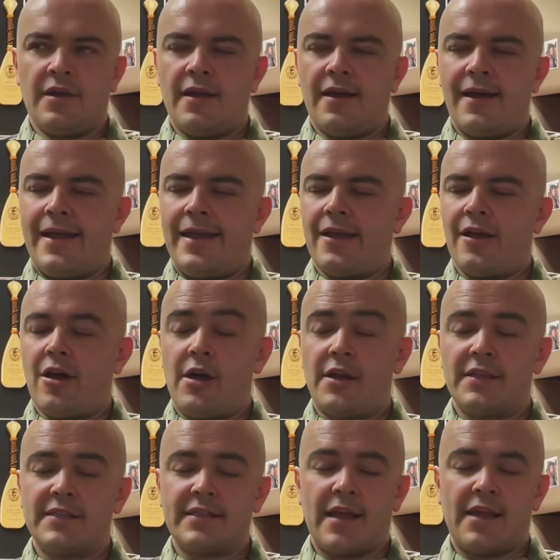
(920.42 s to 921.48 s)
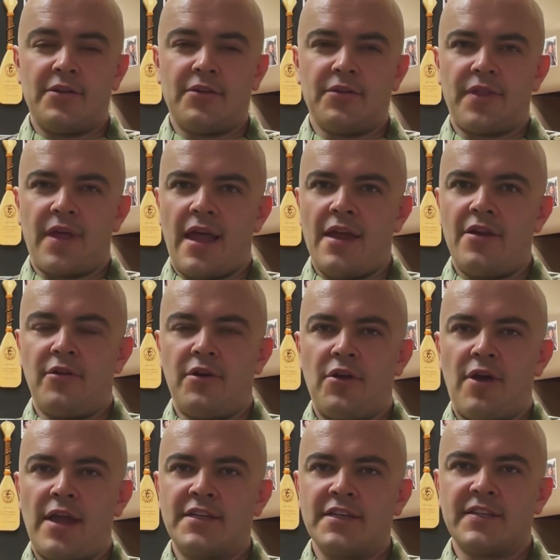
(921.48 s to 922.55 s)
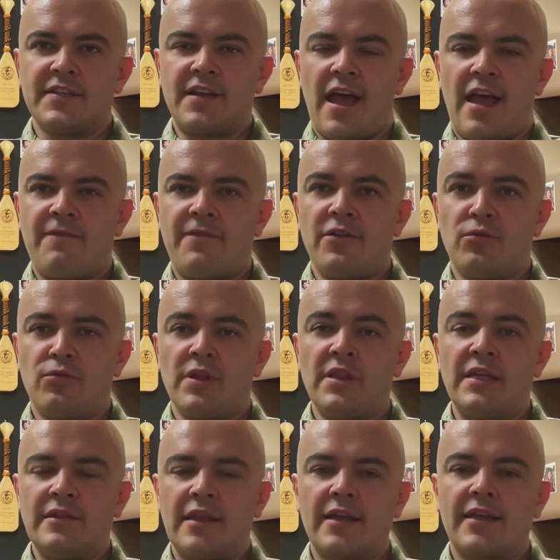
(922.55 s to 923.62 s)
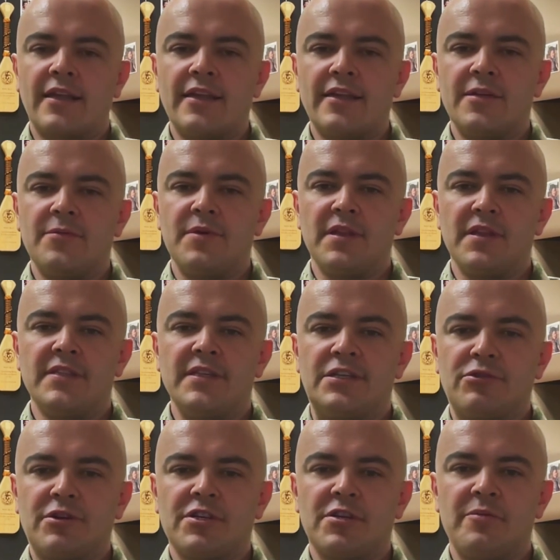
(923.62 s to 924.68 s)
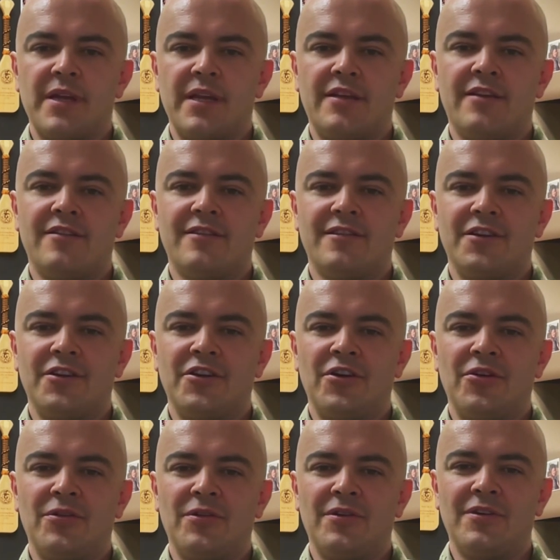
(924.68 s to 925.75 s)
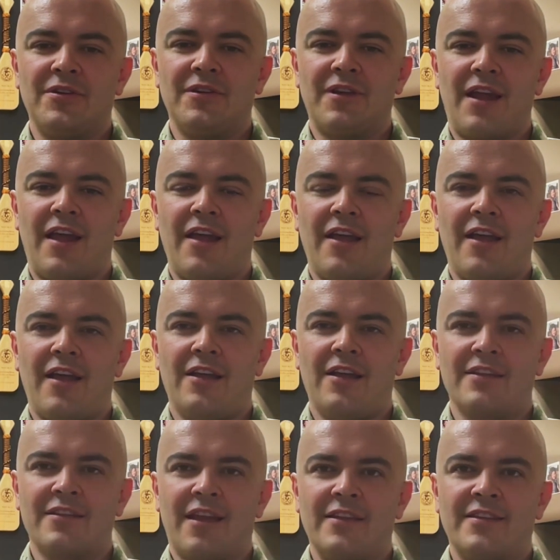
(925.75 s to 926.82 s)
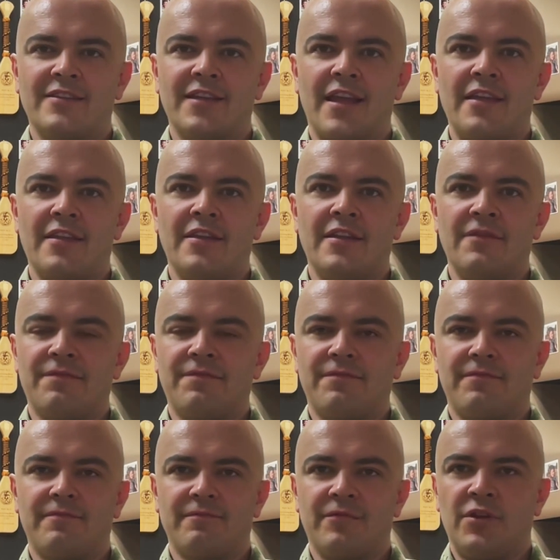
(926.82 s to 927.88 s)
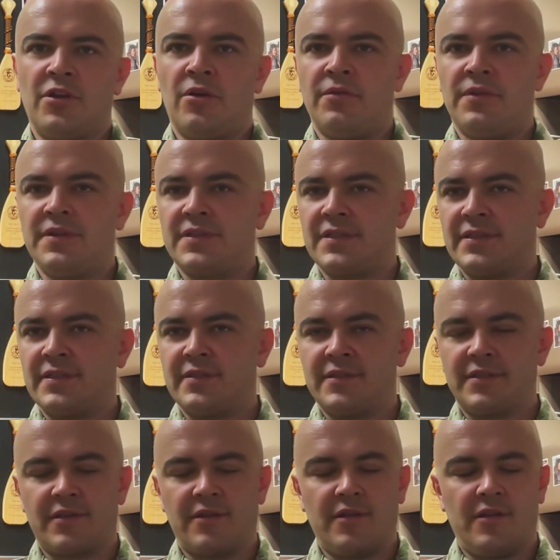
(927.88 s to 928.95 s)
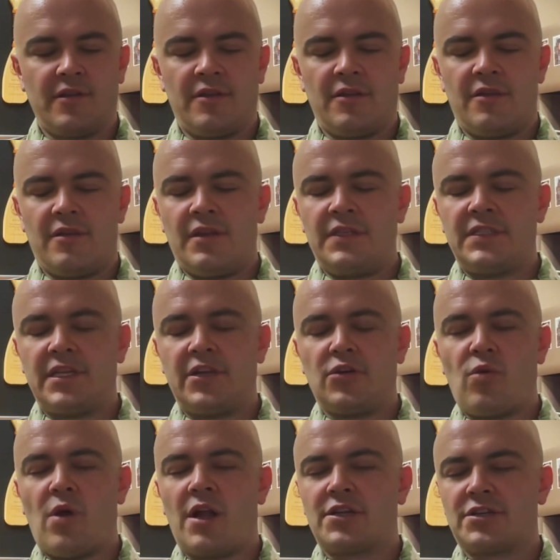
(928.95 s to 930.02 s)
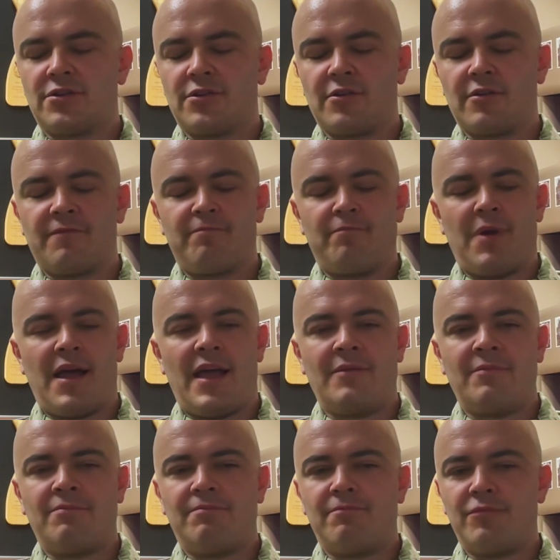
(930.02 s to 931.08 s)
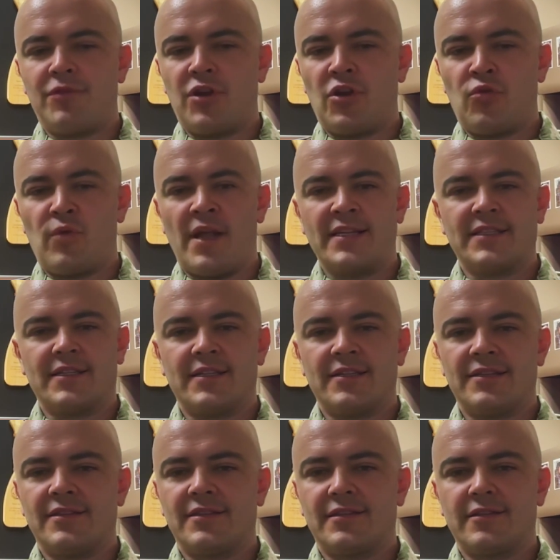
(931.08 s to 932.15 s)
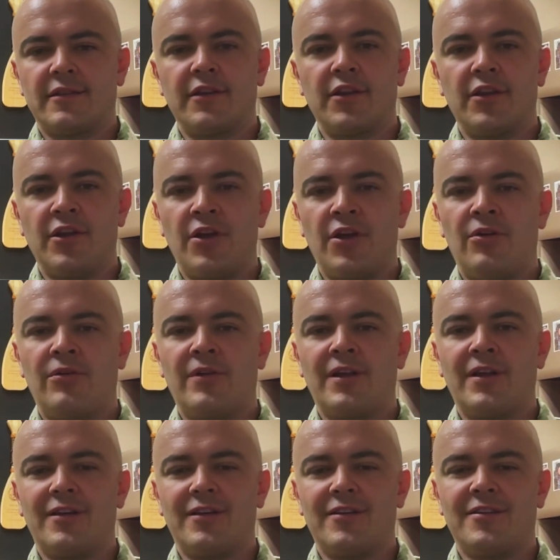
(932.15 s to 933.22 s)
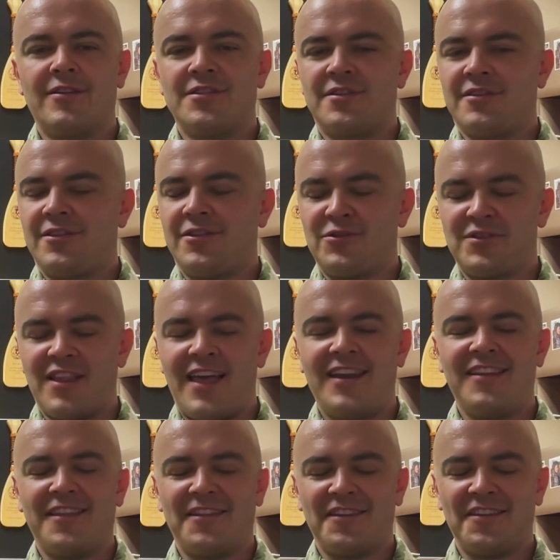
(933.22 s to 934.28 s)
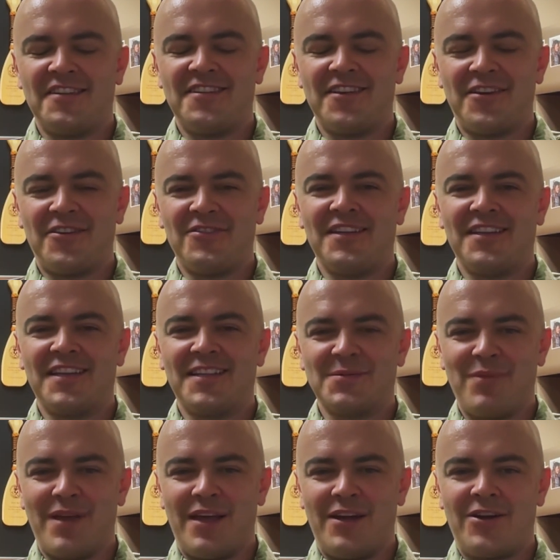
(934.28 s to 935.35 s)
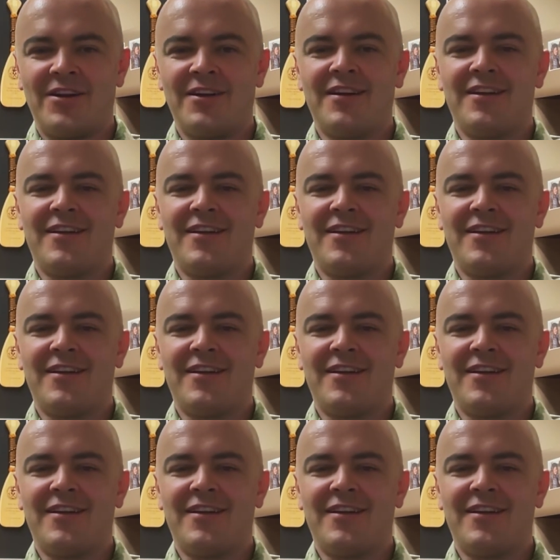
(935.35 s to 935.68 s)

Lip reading: I honestly, I don't know. I feel really lucky to be in the situation I'm in. I, I'd say that if this is seen or watched or heard by residents, there's light at the end of the tunnel. It gets better.